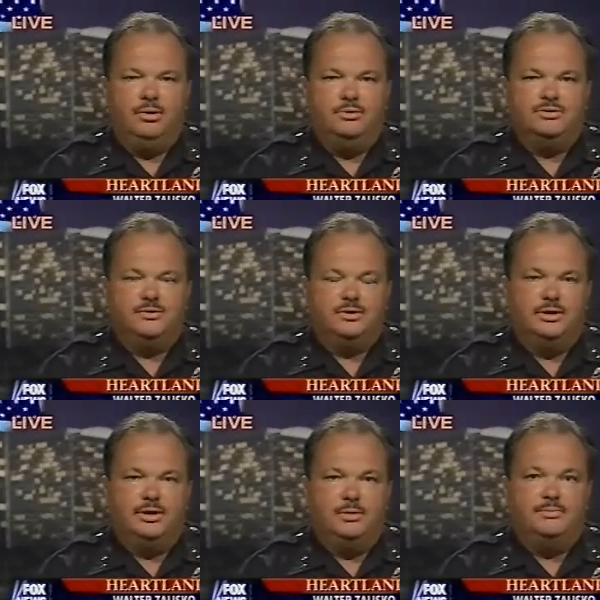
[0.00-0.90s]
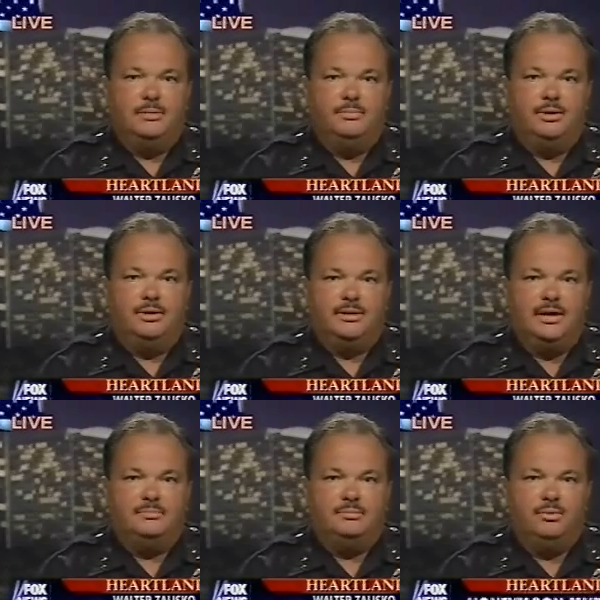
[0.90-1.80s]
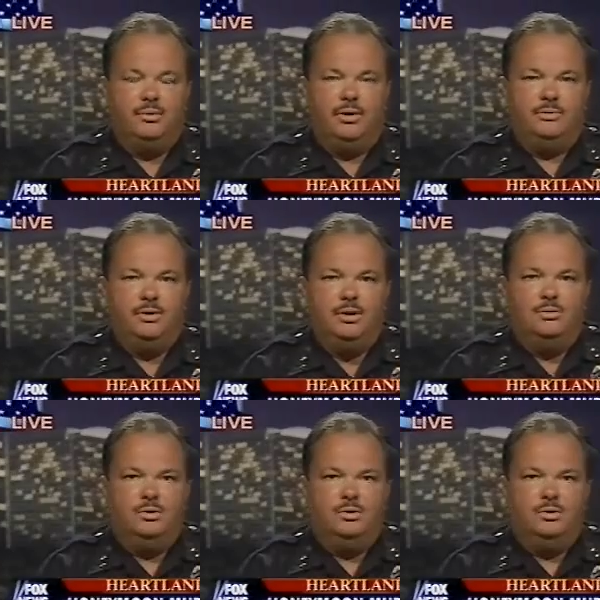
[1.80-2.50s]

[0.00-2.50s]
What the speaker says: purpose for cleaning up that blood at that point